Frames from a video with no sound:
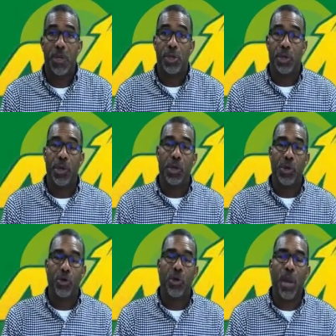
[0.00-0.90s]
Join the
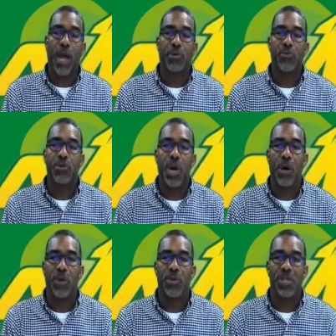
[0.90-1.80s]
Google Classroom
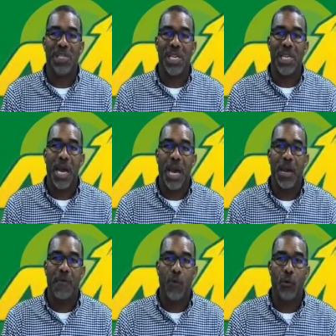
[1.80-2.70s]
Code
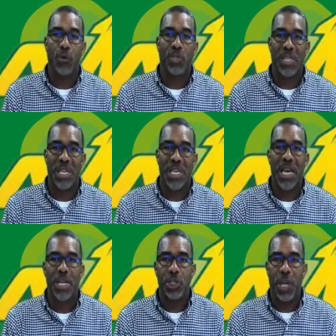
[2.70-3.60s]

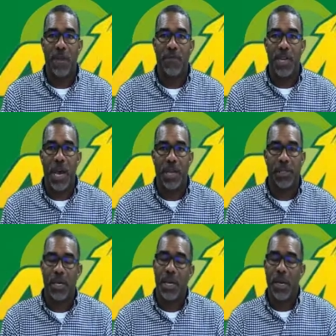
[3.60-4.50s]

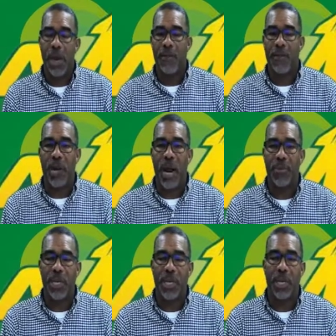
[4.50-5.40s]
CK4ZJVS and fill
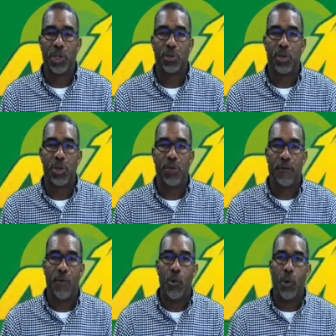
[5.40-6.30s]
out the interest
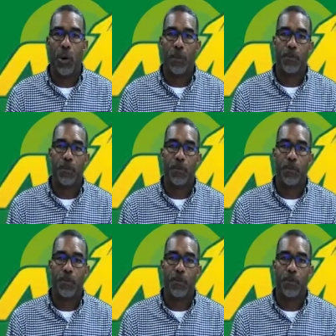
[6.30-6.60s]
form.